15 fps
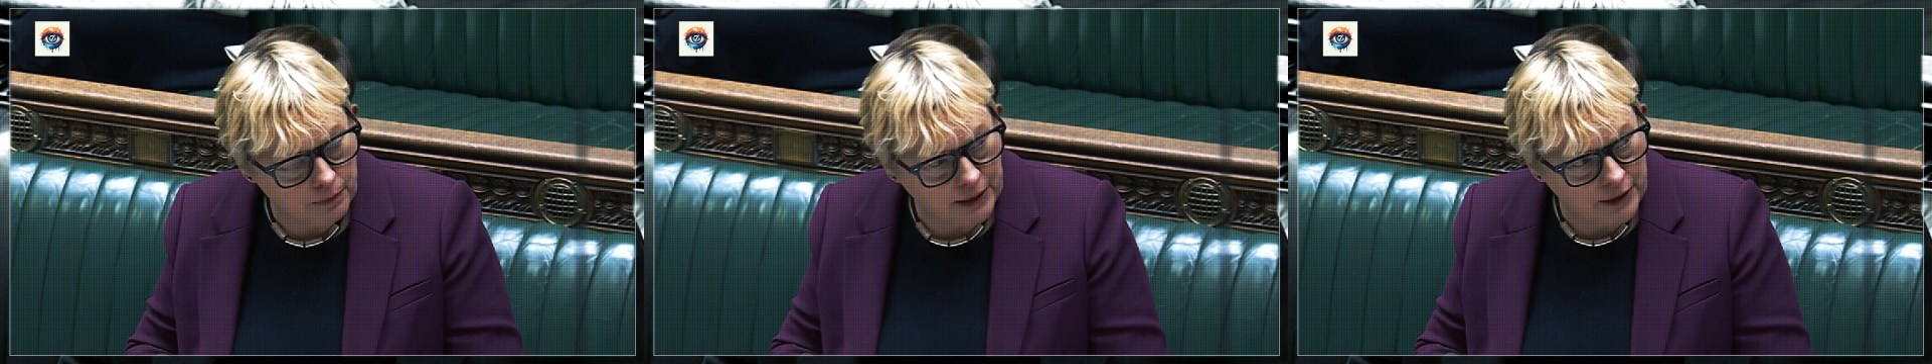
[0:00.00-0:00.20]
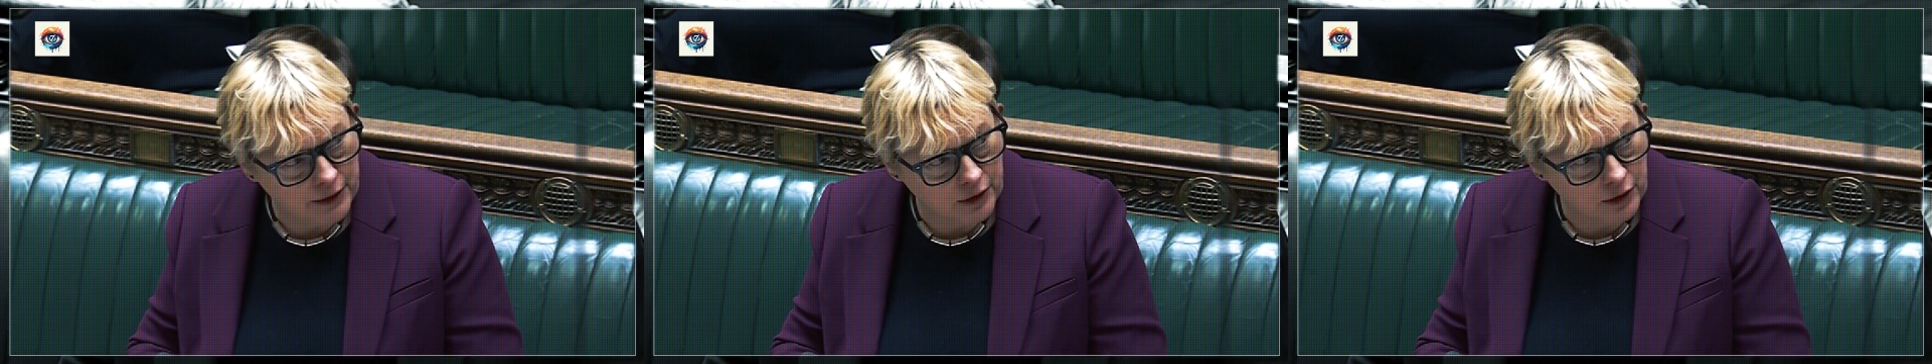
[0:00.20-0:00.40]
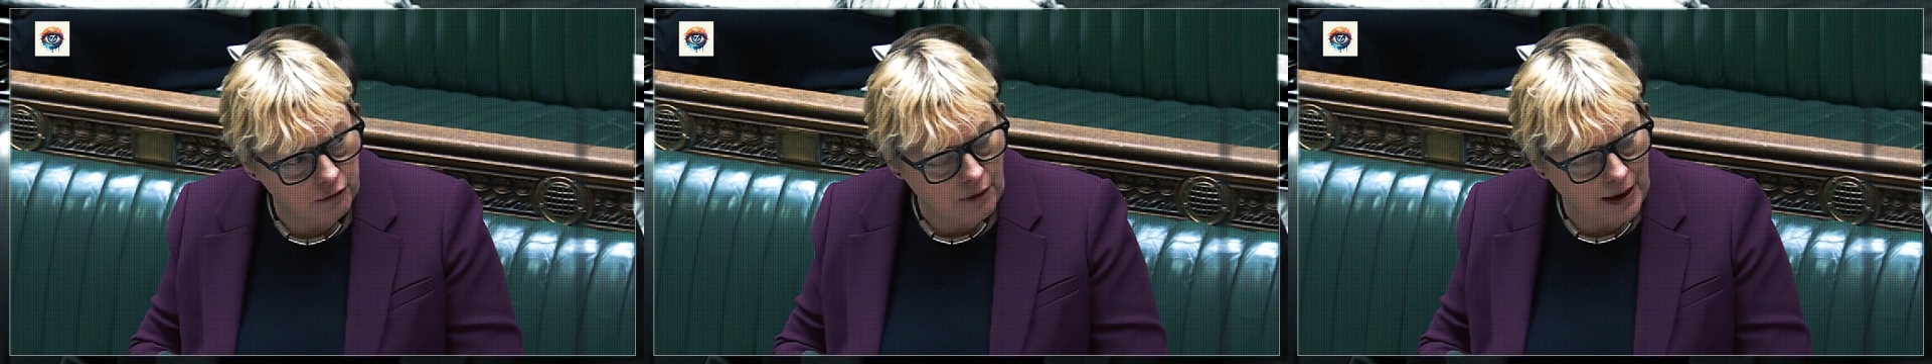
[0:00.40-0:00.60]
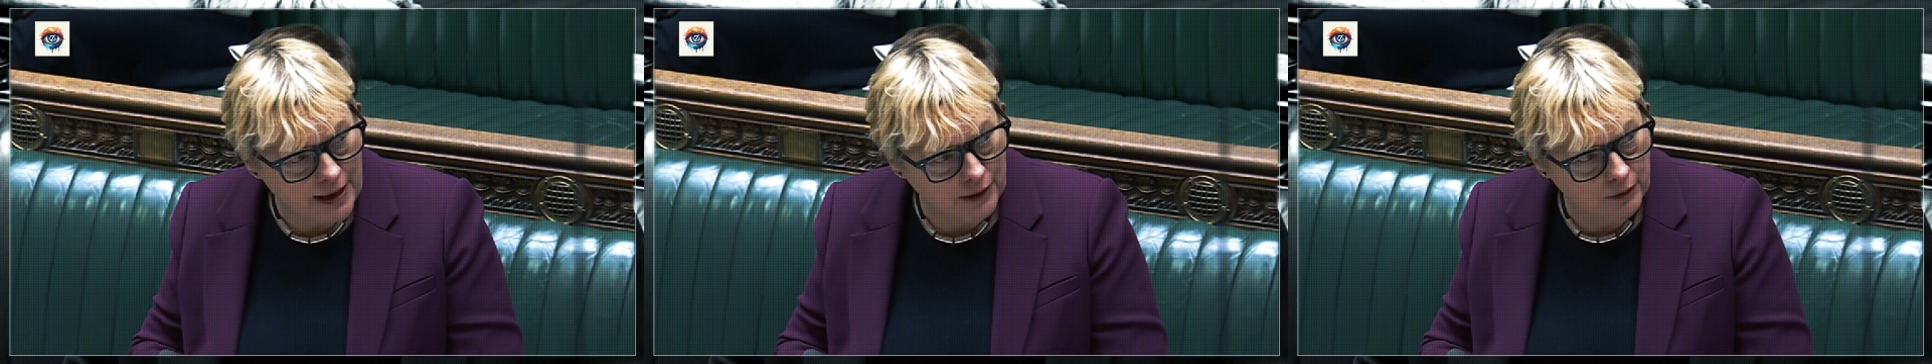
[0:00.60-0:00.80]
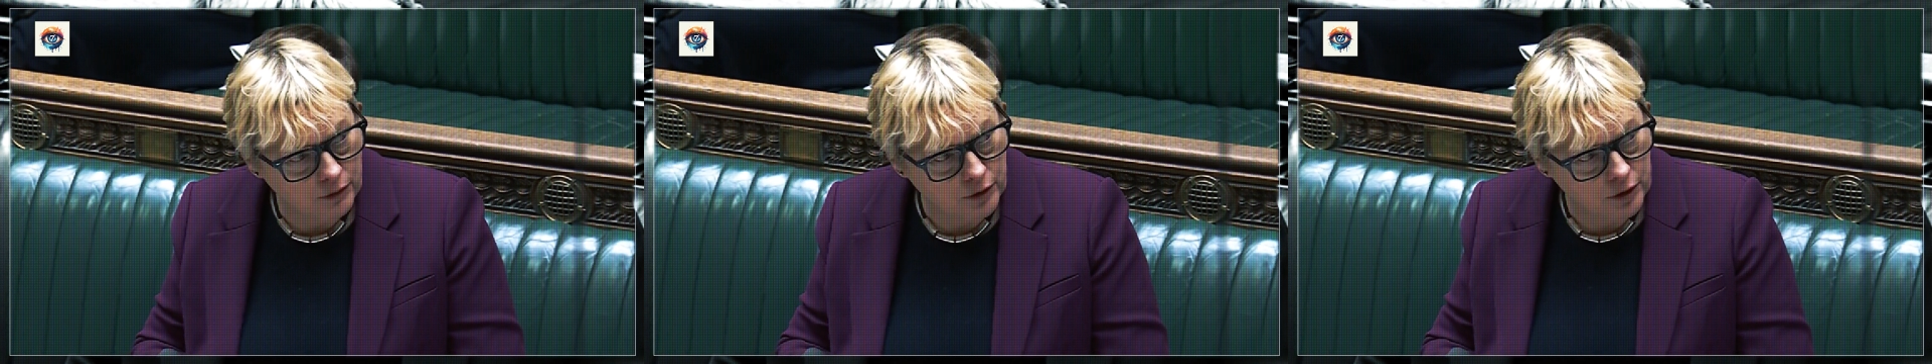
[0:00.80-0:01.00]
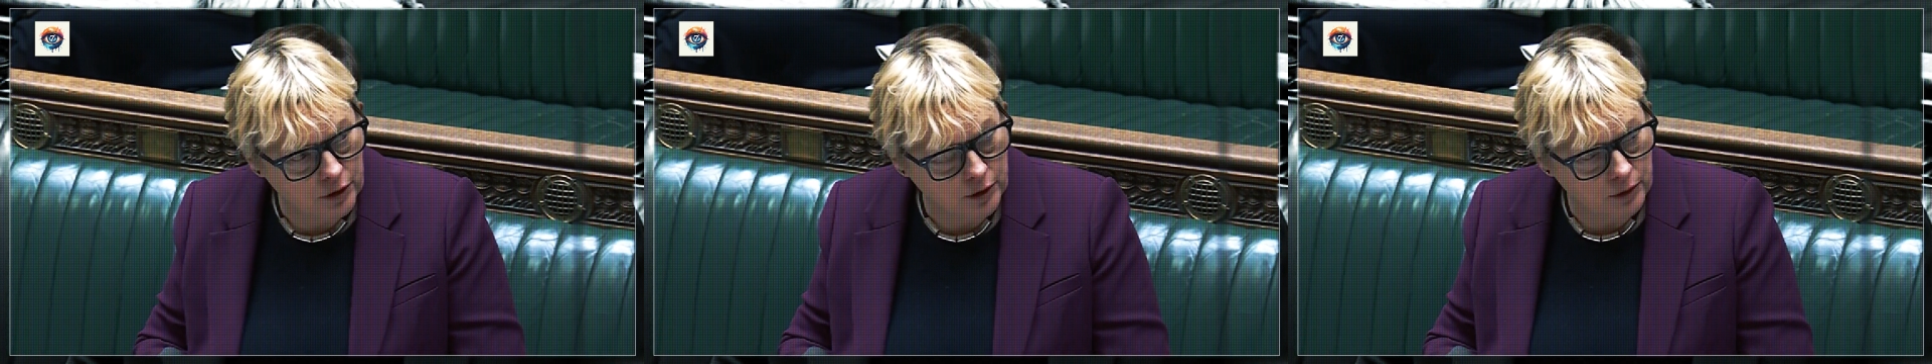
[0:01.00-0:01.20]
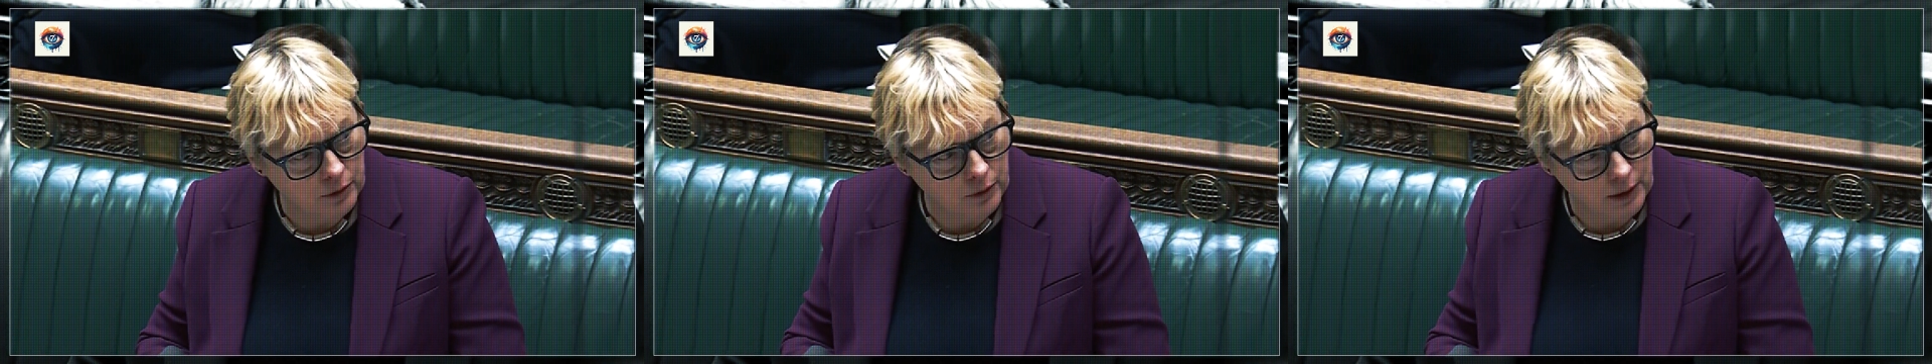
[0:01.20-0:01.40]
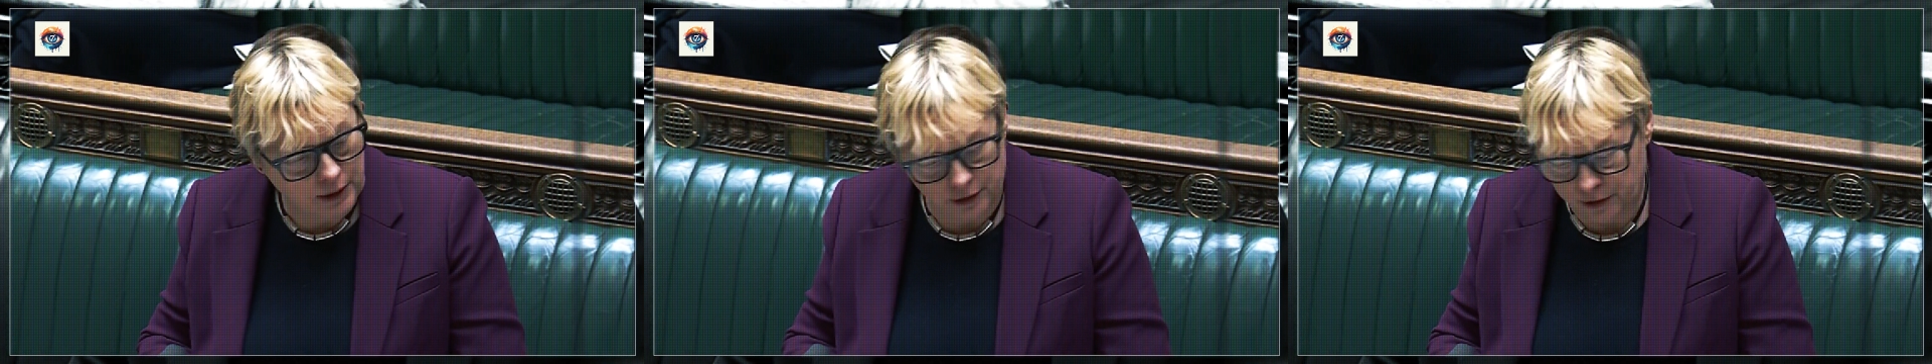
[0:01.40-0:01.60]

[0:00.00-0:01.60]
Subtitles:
been ground to